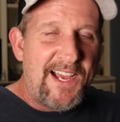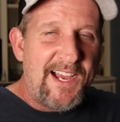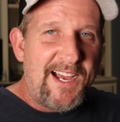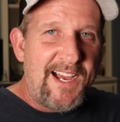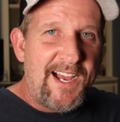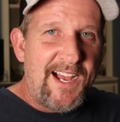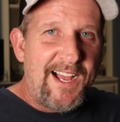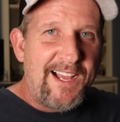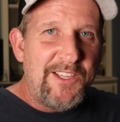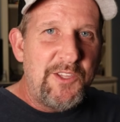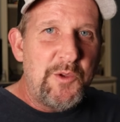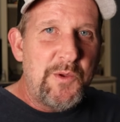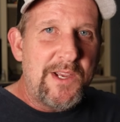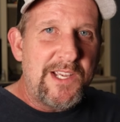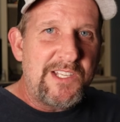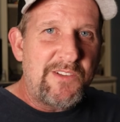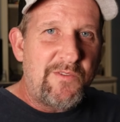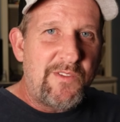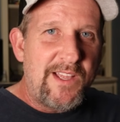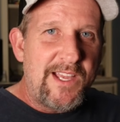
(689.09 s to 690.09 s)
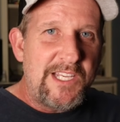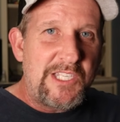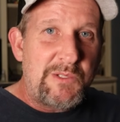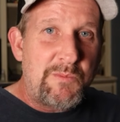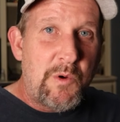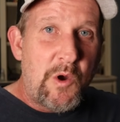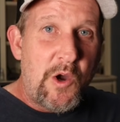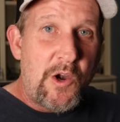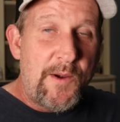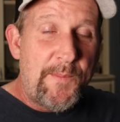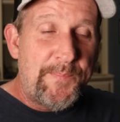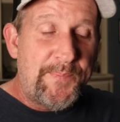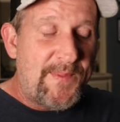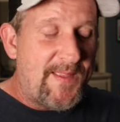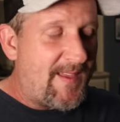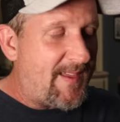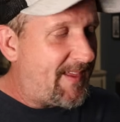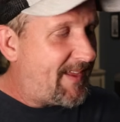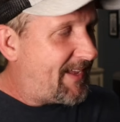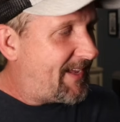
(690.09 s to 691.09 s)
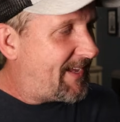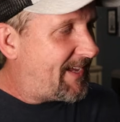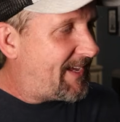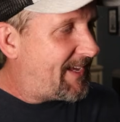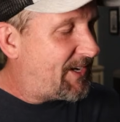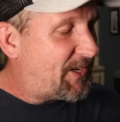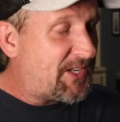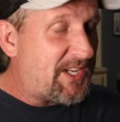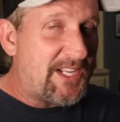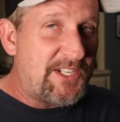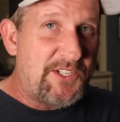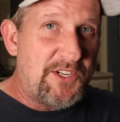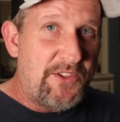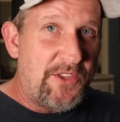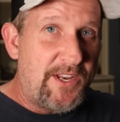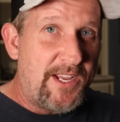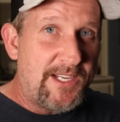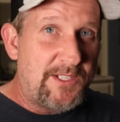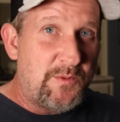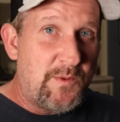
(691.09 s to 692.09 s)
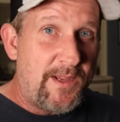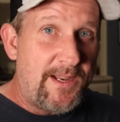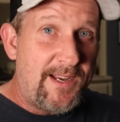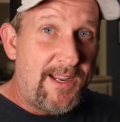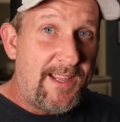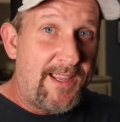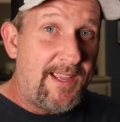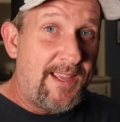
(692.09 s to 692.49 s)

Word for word: Uh, you guys fly smart, and I'll catch you on the next one.